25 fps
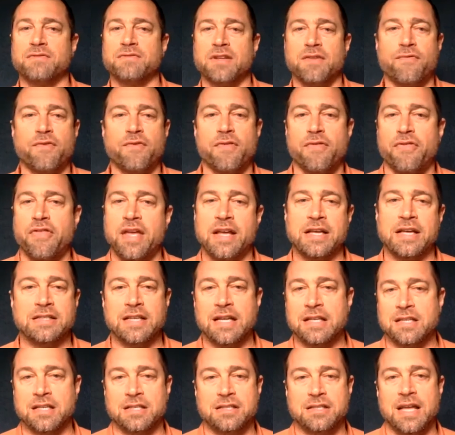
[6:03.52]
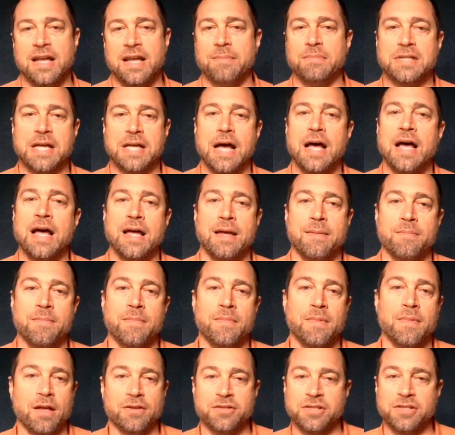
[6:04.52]
different things at the same
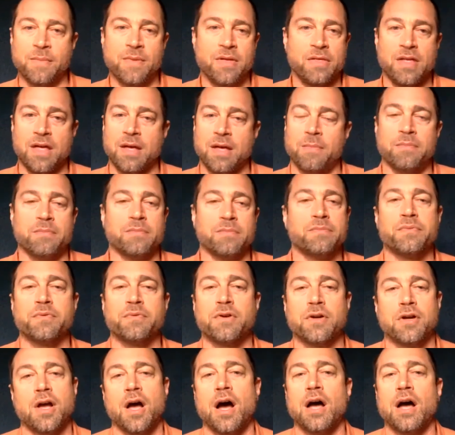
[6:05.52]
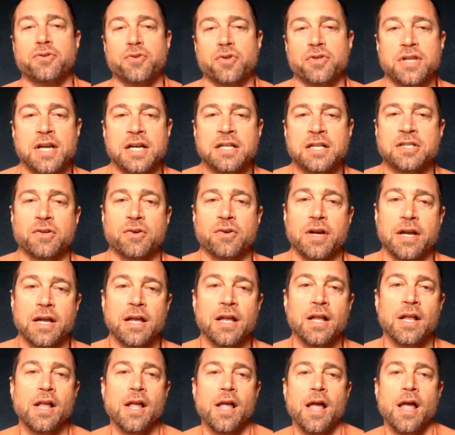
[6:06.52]
time, some of them contradictory.
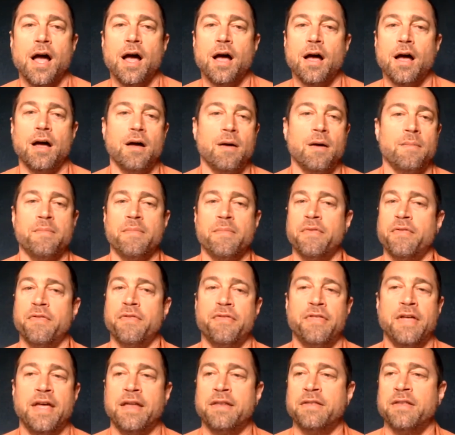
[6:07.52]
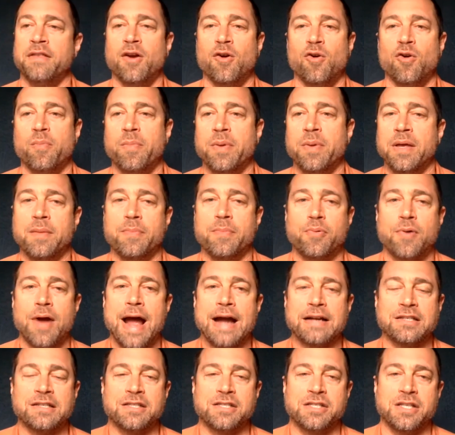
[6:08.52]
Then there would be
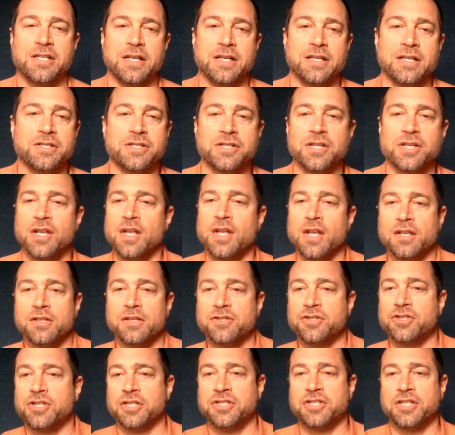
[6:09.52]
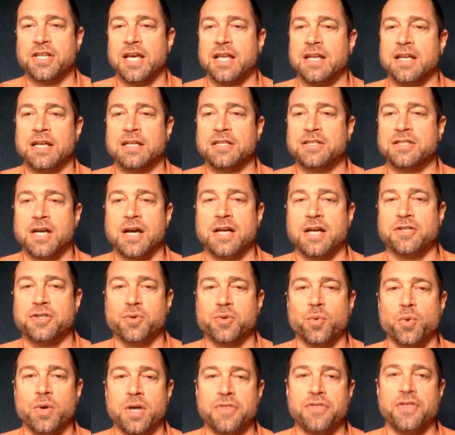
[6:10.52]
practices just getting in touch
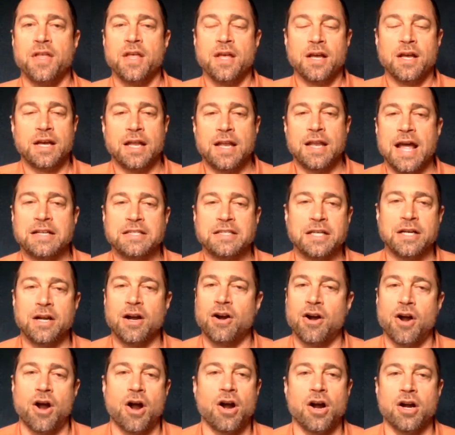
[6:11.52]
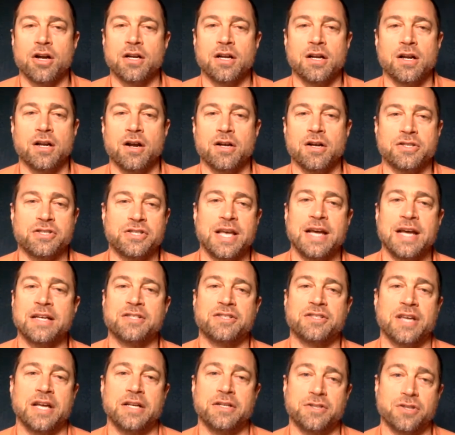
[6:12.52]
with connecting our heart and our
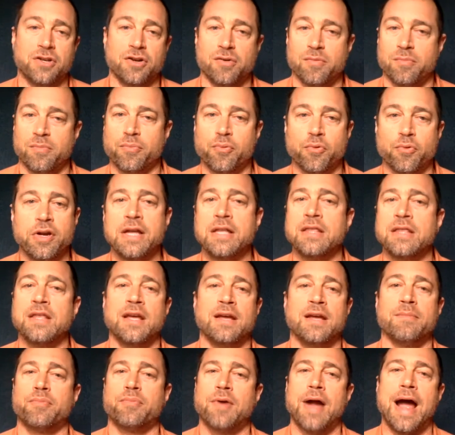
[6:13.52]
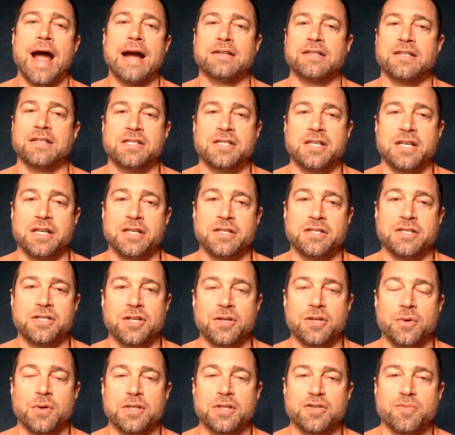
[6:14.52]
sex center, breathing practices
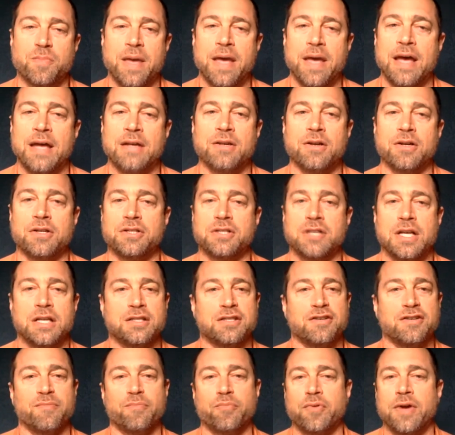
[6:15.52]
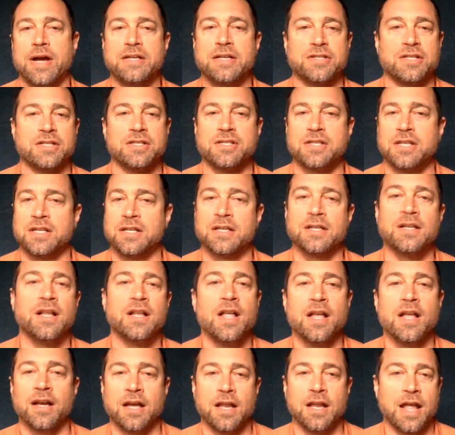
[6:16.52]
to expand our sense of presence and
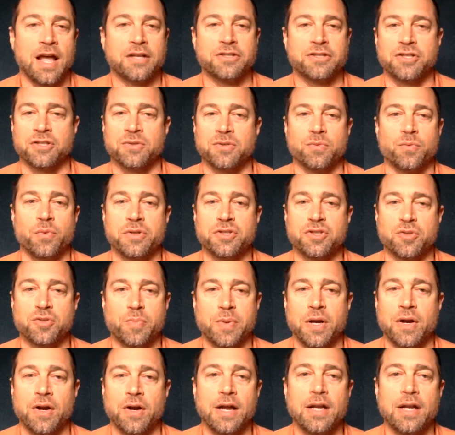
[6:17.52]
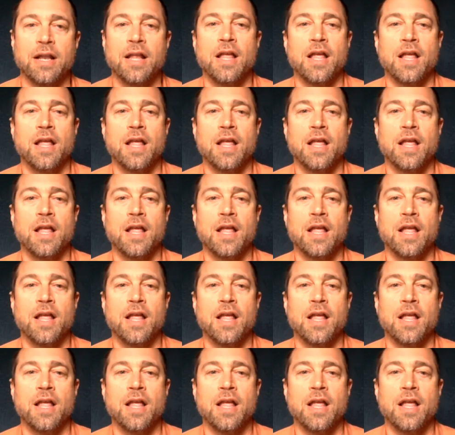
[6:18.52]
connection with spirit,